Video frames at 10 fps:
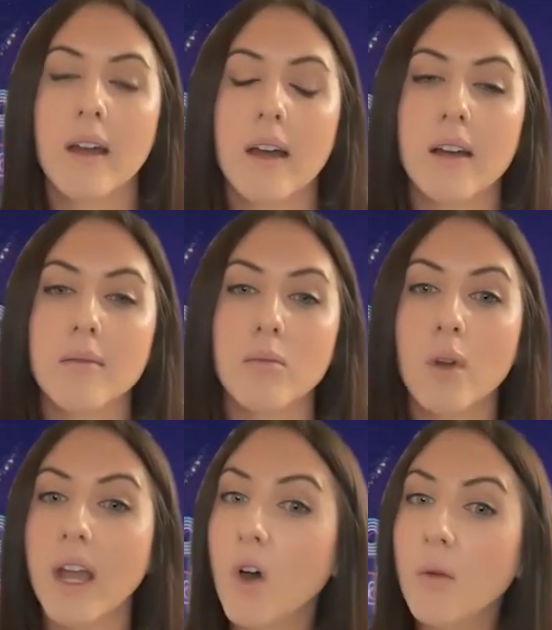Um,
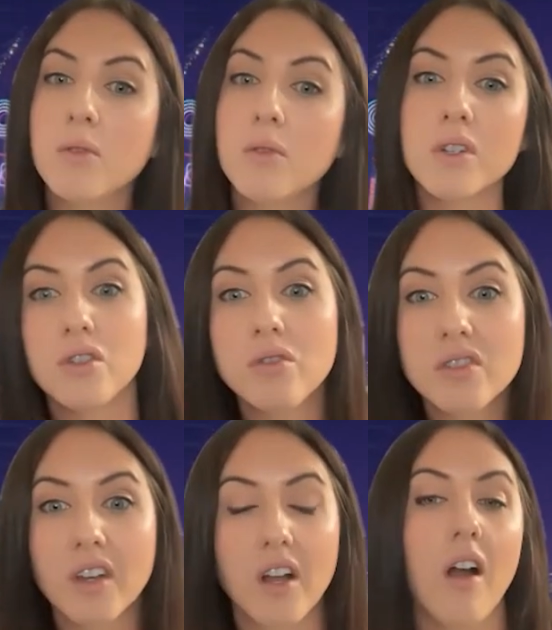we help you reduce
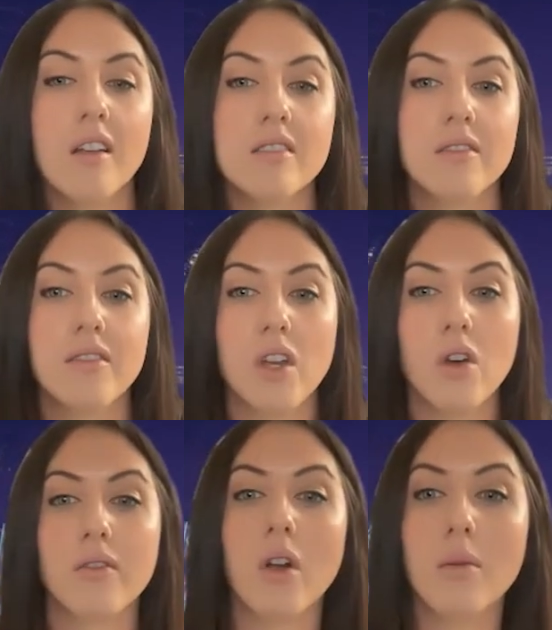the cost of the
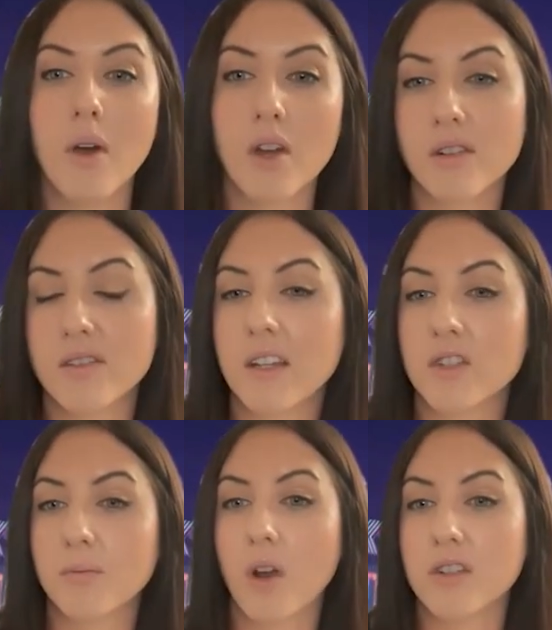overall
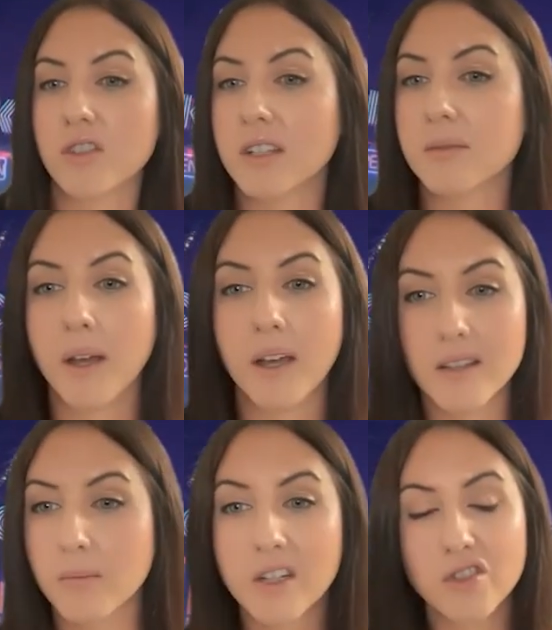modernization projects by
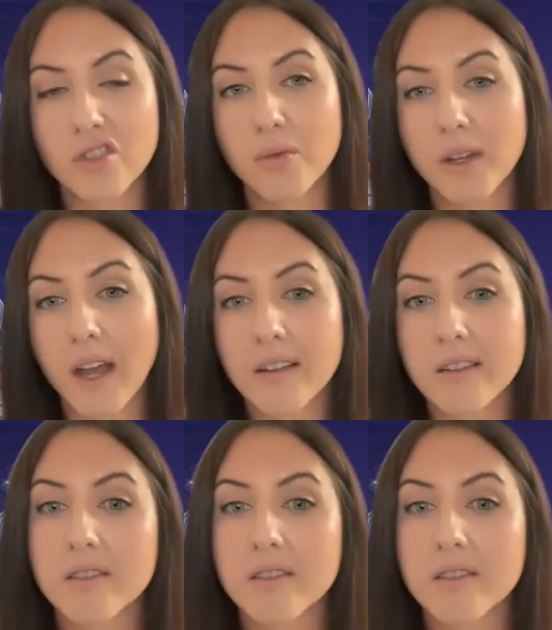as much as three X.